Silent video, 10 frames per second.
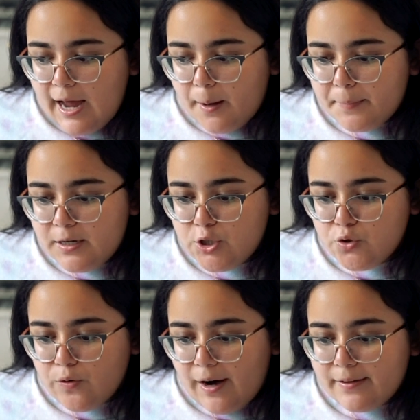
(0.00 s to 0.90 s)
I'm gonna
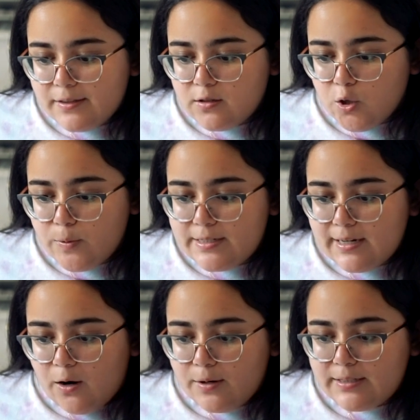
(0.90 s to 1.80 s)
drag this all the way
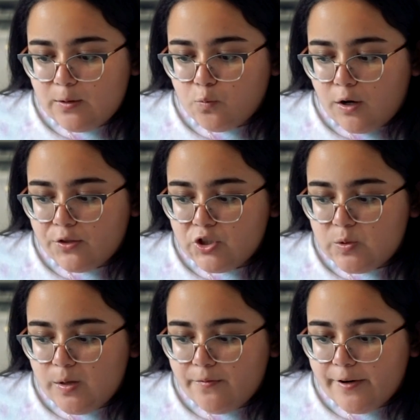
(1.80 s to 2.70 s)
down because I want this
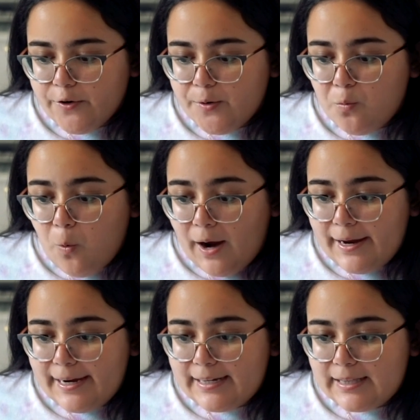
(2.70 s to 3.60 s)
to be a very
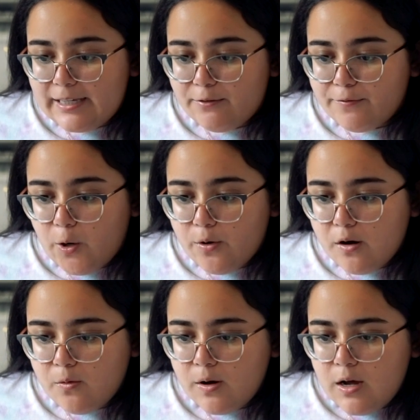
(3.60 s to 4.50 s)
white and clean
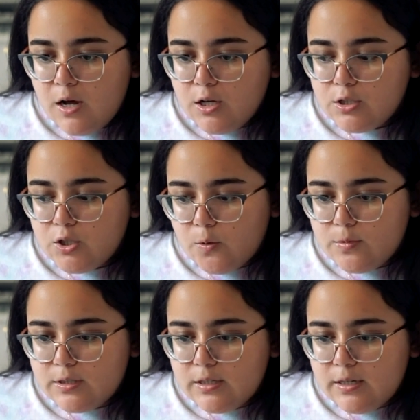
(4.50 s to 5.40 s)
photo. So I'm
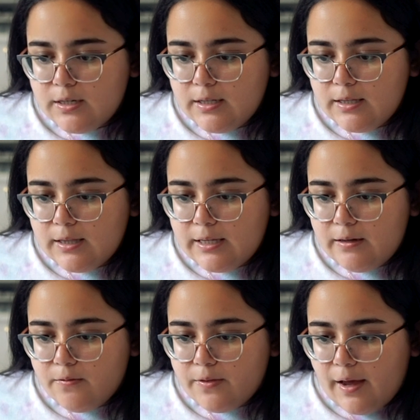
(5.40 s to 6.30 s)
just gonna
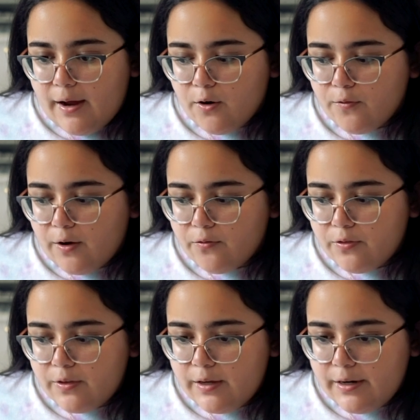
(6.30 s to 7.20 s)
leave that around
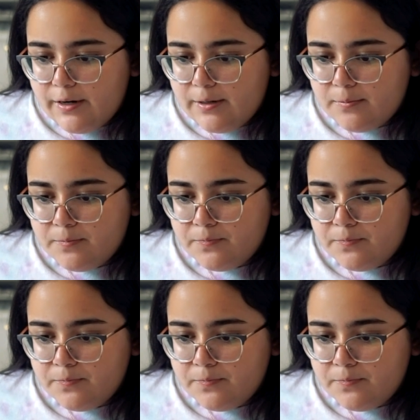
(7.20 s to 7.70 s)
there.